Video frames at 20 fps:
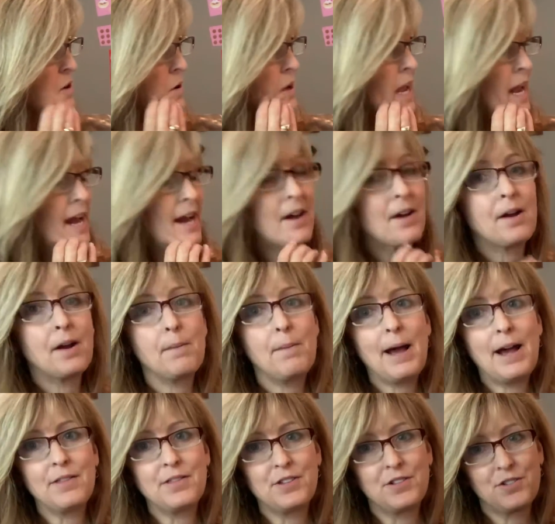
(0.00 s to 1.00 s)
care about
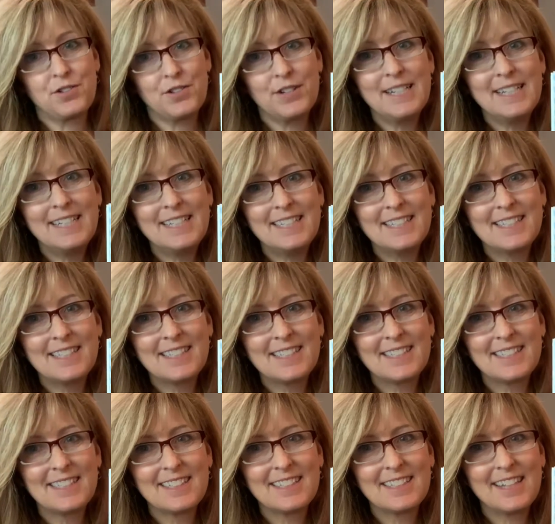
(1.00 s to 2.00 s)
the trees.
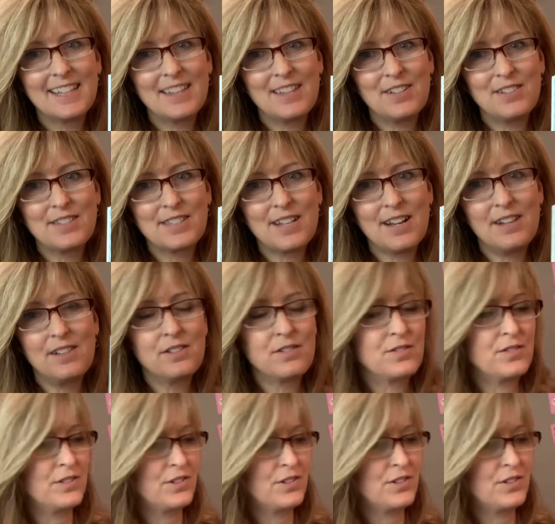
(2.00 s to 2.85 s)
Look at those colorful